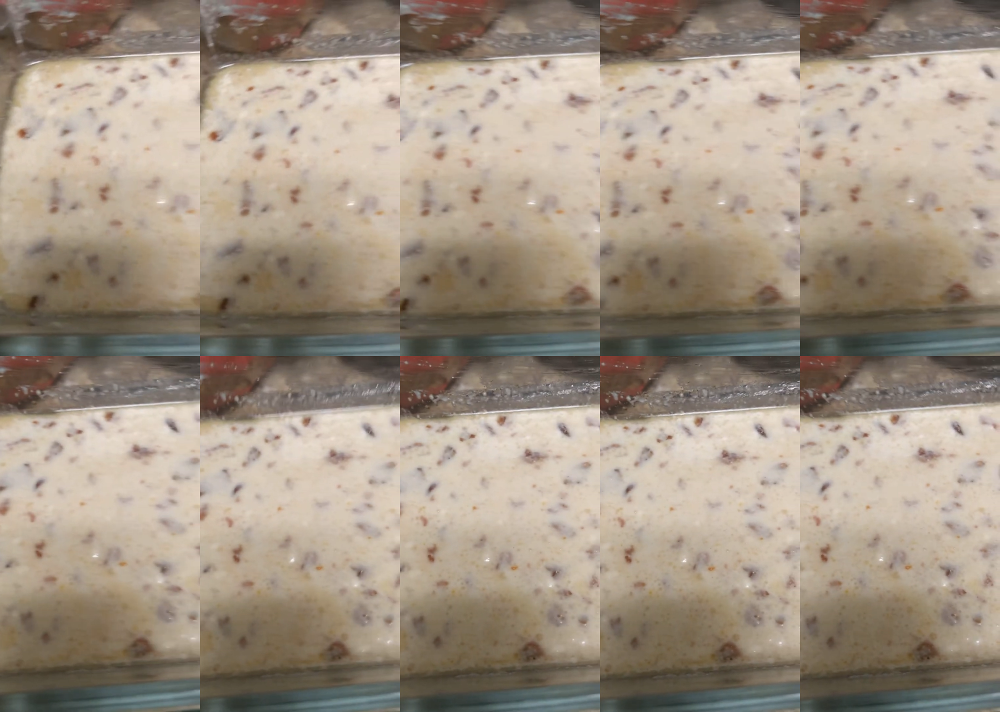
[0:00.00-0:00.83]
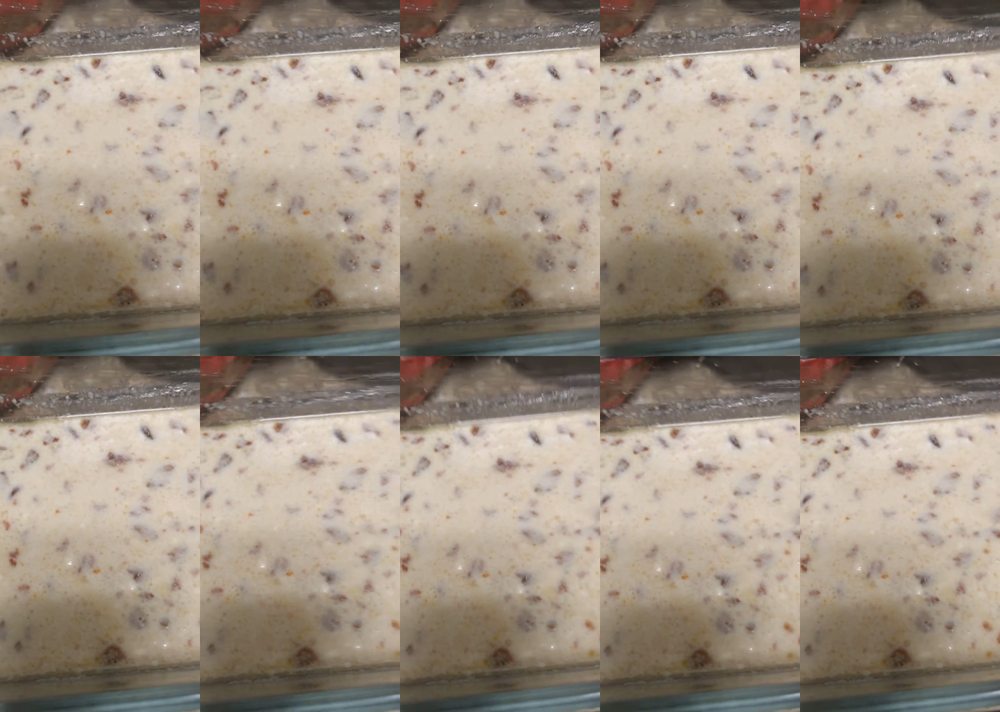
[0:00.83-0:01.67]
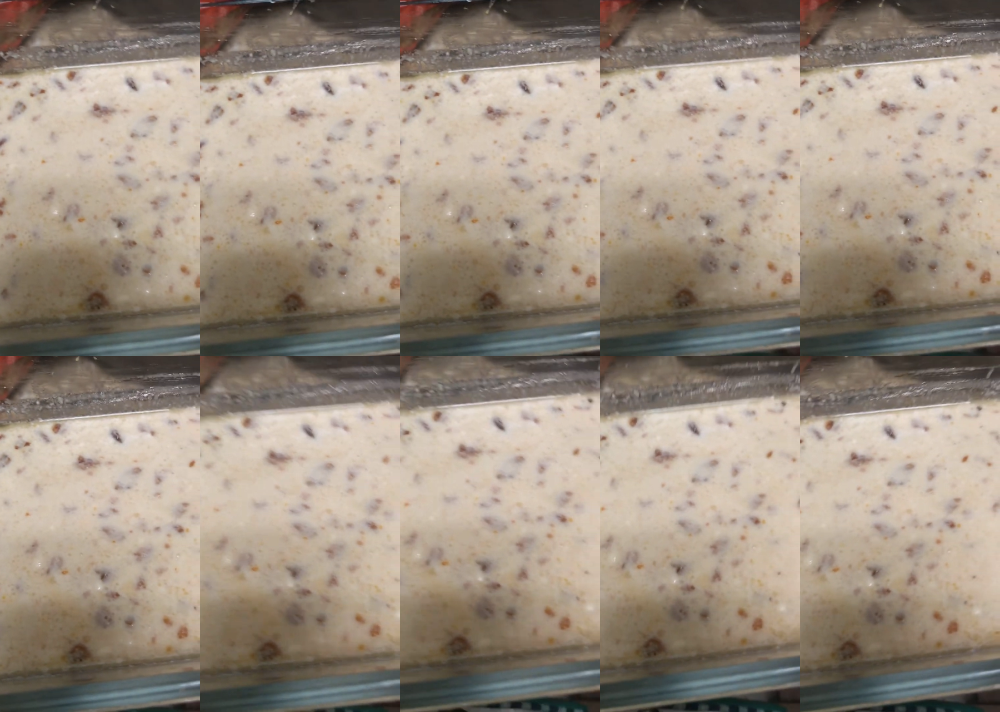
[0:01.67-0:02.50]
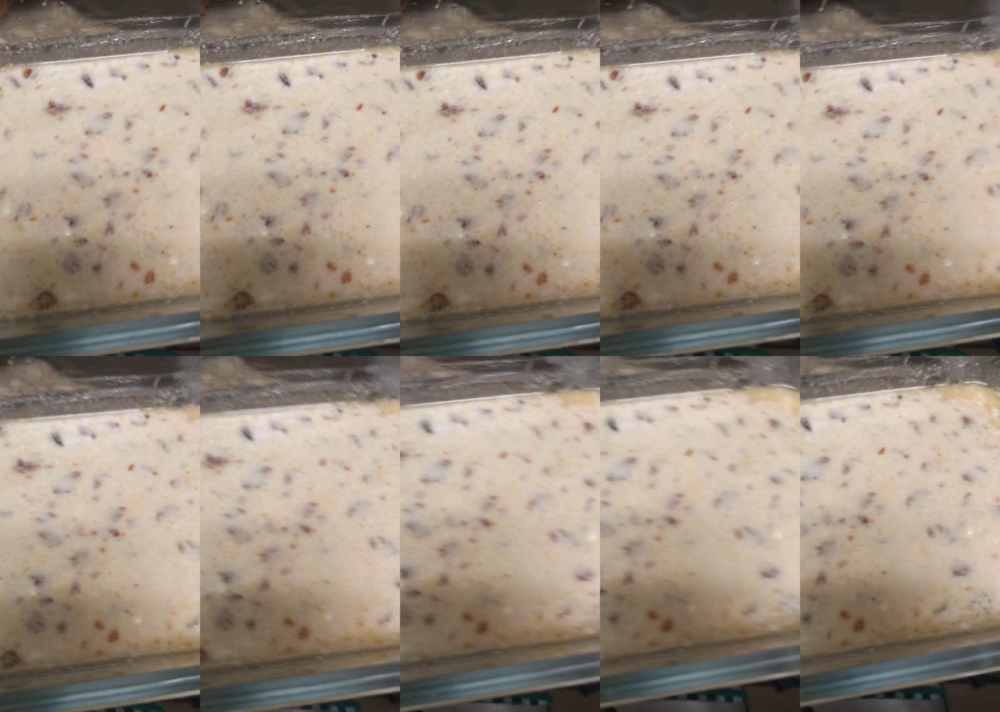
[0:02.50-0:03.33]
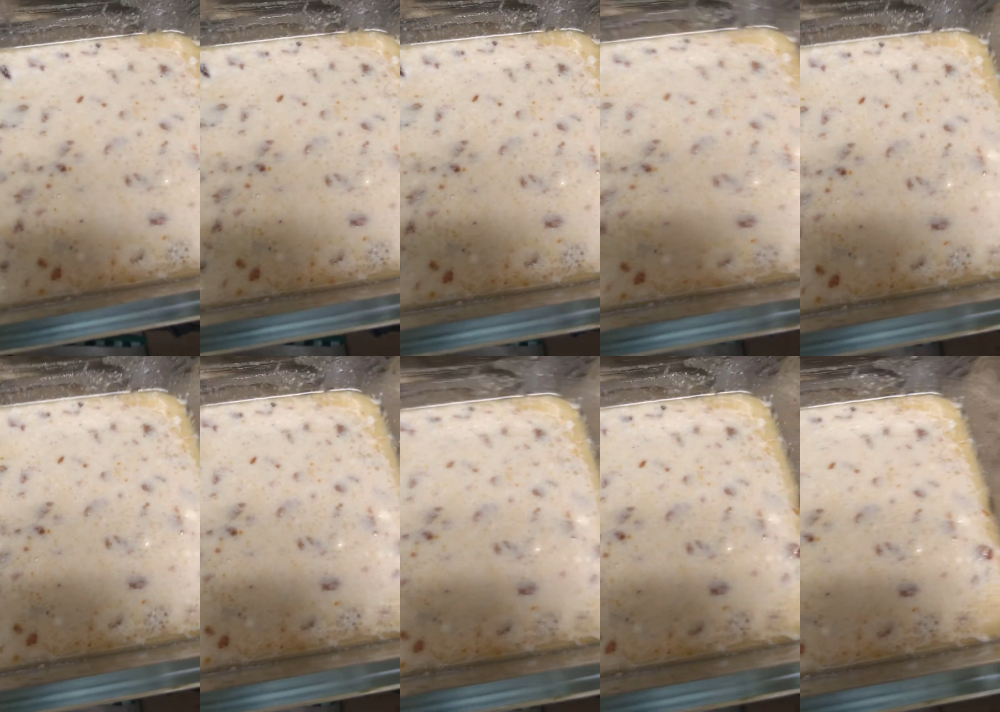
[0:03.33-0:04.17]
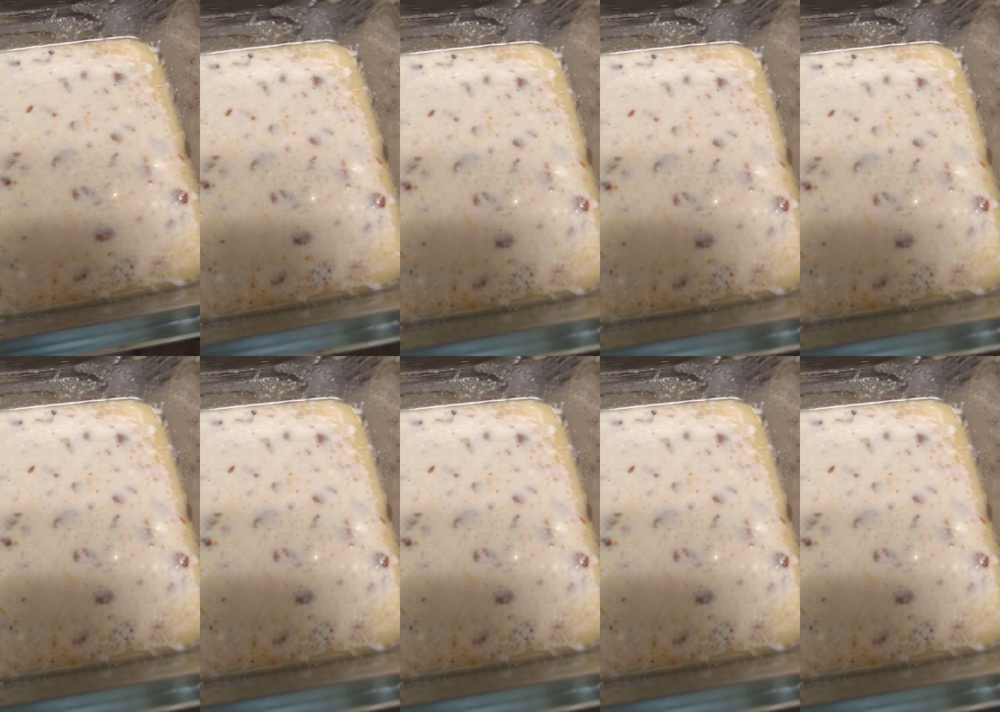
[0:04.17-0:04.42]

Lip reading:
No face is visible, so there are no lips to read.